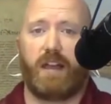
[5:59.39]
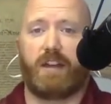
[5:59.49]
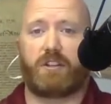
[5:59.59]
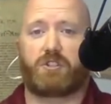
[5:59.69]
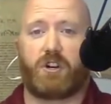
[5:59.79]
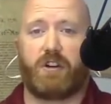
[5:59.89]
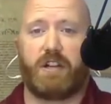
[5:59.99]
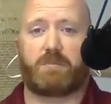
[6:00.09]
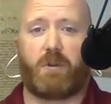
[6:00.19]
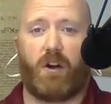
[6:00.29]
And it sure
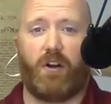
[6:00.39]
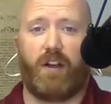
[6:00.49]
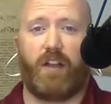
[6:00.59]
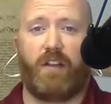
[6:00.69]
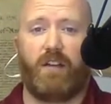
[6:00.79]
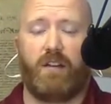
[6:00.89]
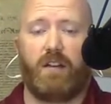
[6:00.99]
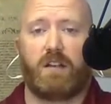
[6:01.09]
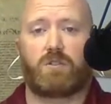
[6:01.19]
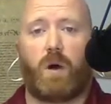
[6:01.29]
is pretty.
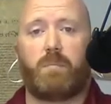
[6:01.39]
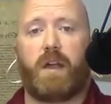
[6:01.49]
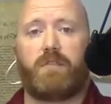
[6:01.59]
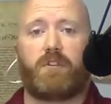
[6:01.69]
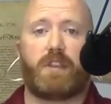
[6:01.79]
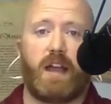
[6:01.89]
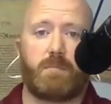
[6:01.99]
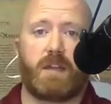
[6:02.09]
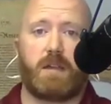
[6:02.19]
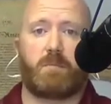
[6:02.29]
So I'll pay for the
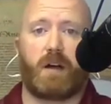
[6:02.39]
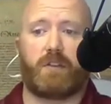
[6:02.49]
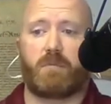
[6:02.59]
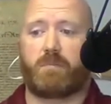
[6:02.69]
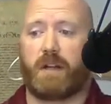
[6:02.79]
upkeep of it.